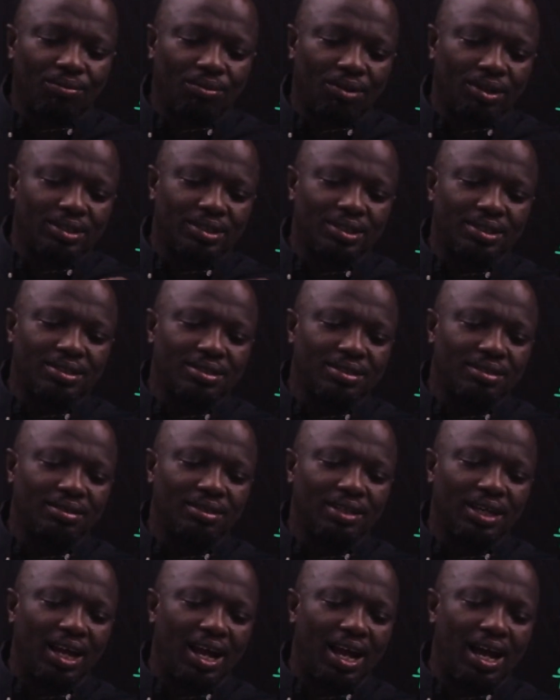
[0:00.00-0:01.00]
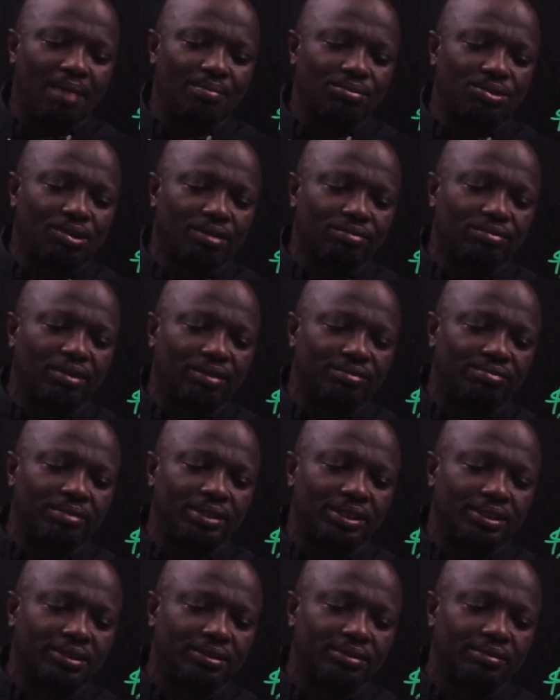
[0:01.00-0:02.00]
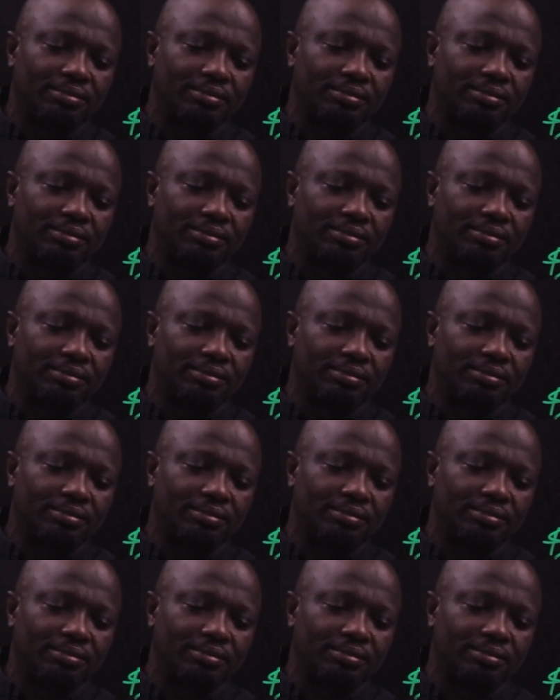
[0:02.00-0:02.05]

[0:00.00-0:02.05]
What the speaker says: what is the arms of government.